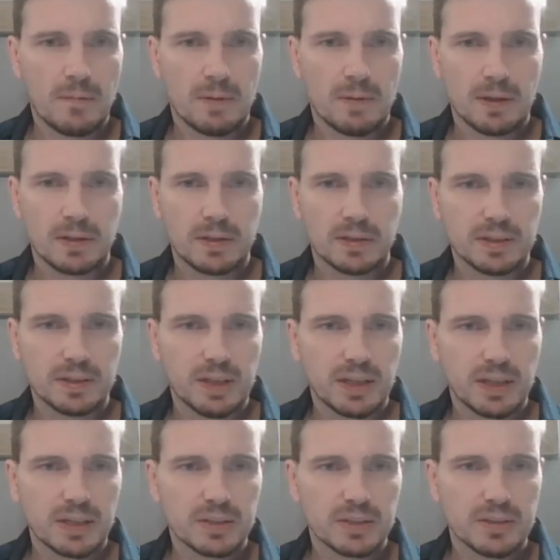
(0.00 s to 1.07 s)
minus
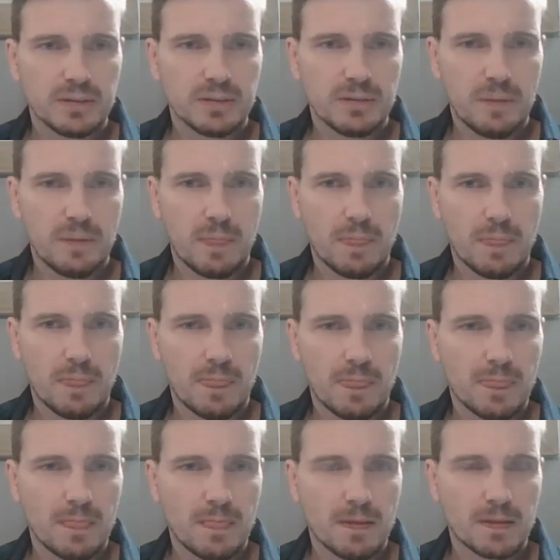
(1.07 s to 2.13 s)
x
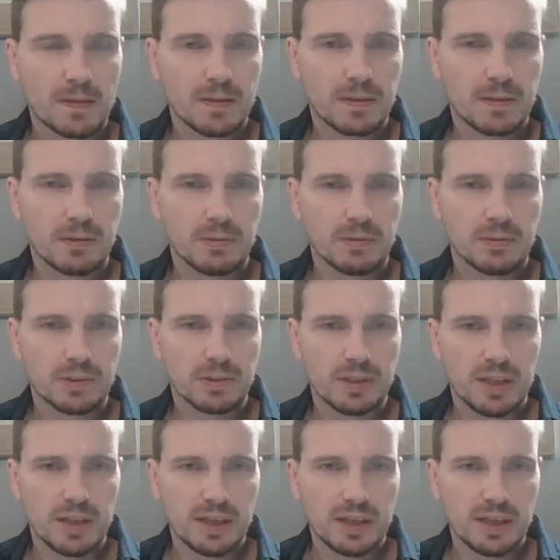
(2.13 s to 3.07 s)
equals